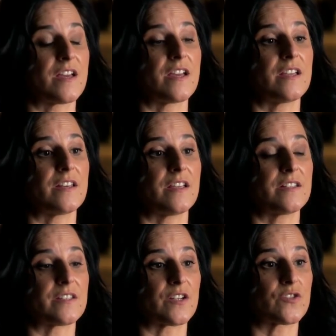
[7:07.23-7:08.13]
It
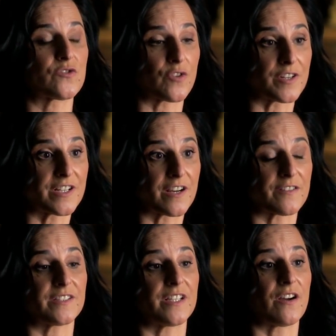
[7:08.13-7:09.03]
is
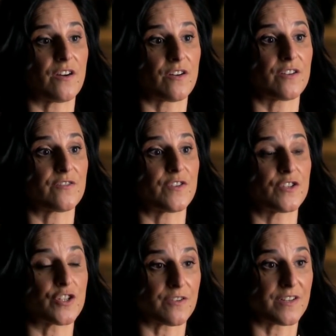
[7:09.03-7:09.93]
extraordinarily hard for
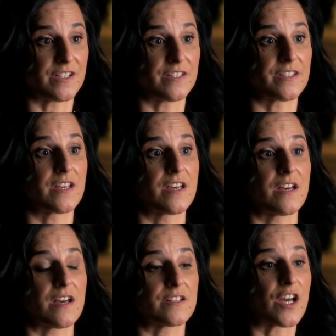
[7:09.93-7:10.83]
juries
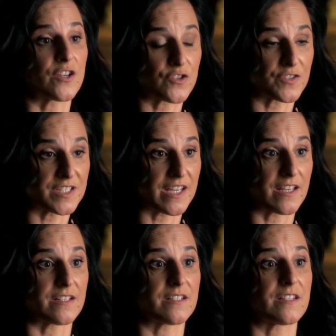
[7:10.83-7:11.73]
to
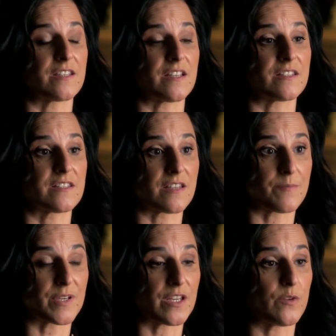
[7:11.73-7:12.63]
understand that
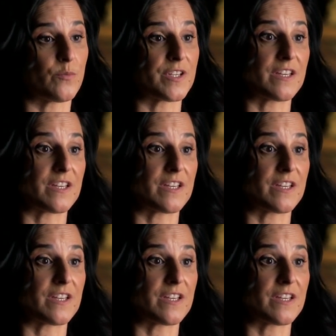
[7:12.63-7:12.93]
somebody would